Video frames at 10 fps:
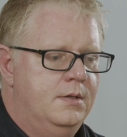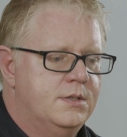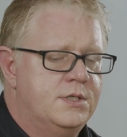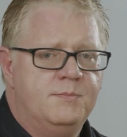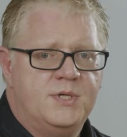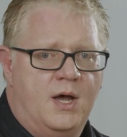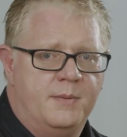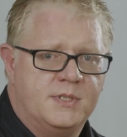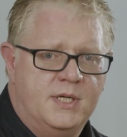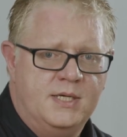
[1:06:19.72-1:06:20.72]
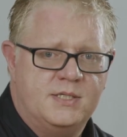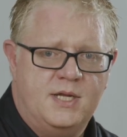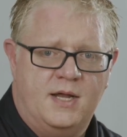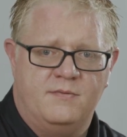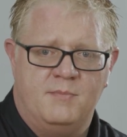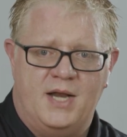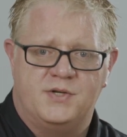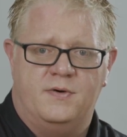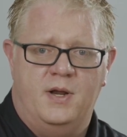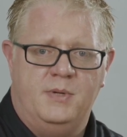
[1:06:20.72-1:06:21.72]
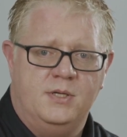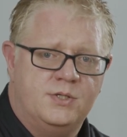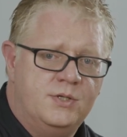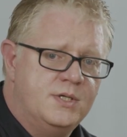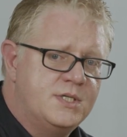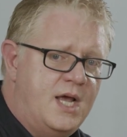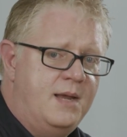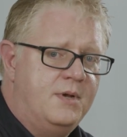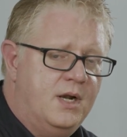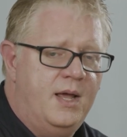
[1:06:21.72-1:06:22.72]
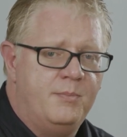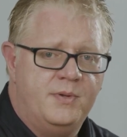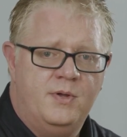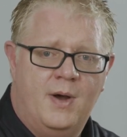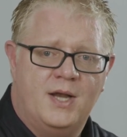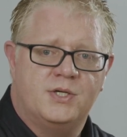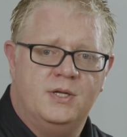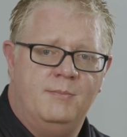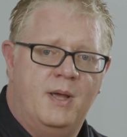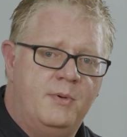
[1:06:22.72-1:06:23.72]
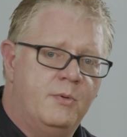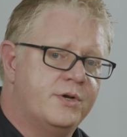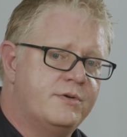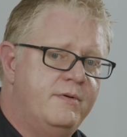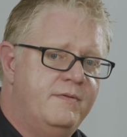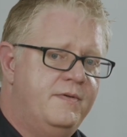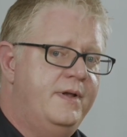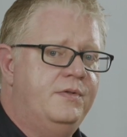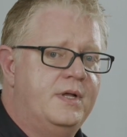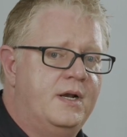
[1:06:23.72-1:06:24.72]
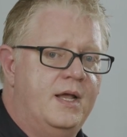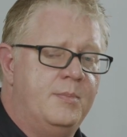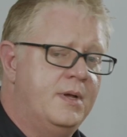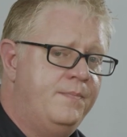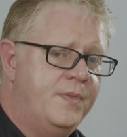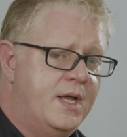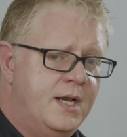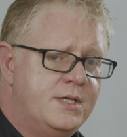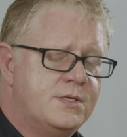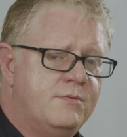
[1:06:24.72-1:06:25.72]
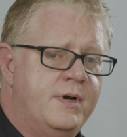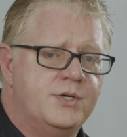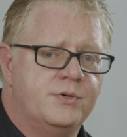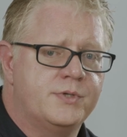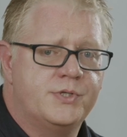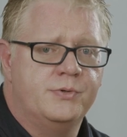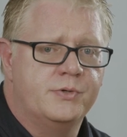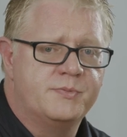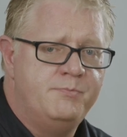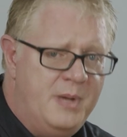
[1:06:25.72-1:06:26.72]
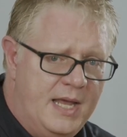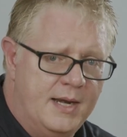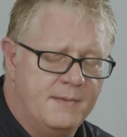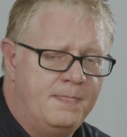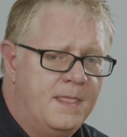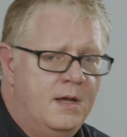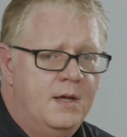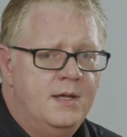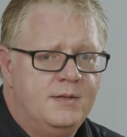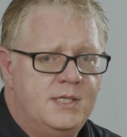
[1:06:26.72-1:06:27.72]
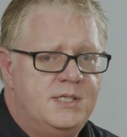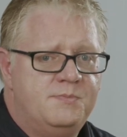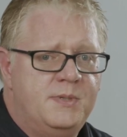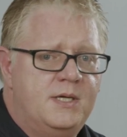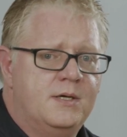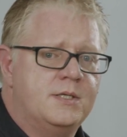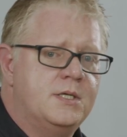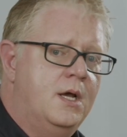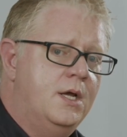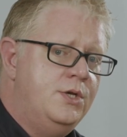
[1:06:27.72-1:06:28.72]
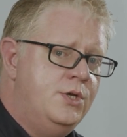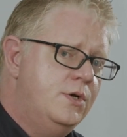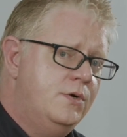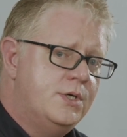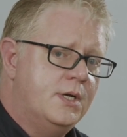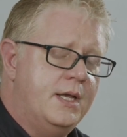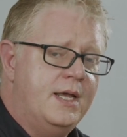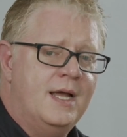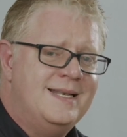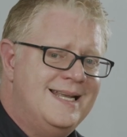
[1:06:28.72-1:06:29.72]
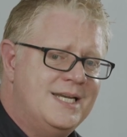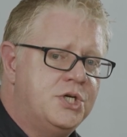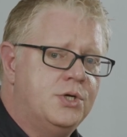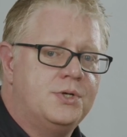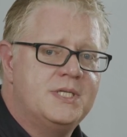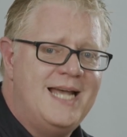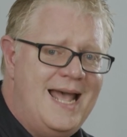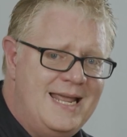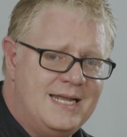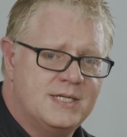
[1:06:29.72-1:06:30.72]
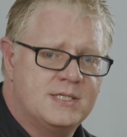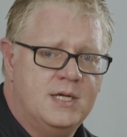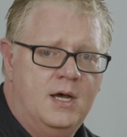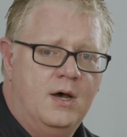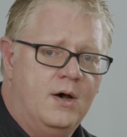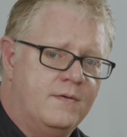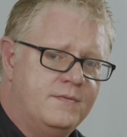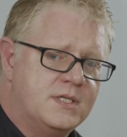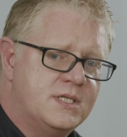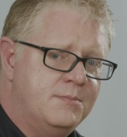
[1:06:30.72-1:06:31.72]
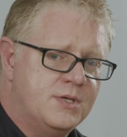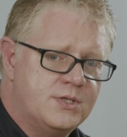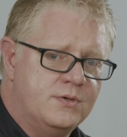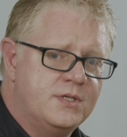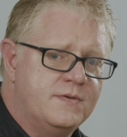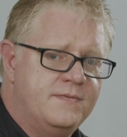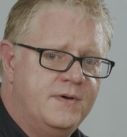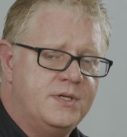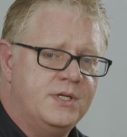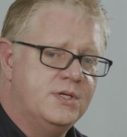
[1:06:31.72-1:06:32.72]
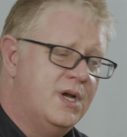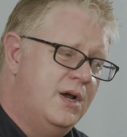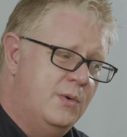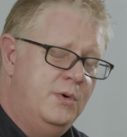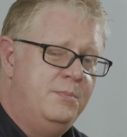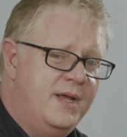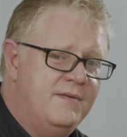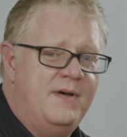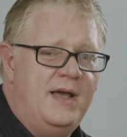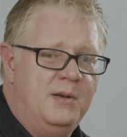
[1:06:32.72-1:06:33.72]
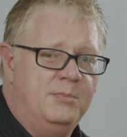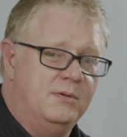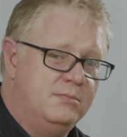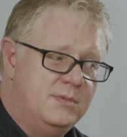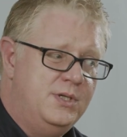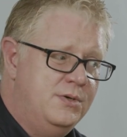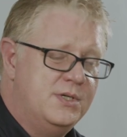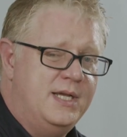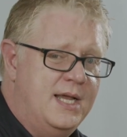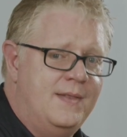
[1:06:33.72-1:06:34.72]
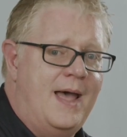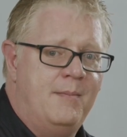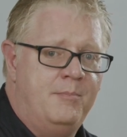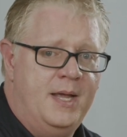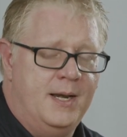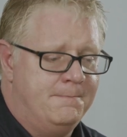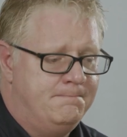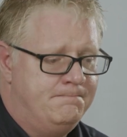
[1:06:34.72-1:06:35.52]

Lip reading: sometimes instead of match framing to the same clip, you actually maybe want to reveal the clip in its original source bin. This is because usually additional takes of the similar sorts of footage would be available usually in that bin.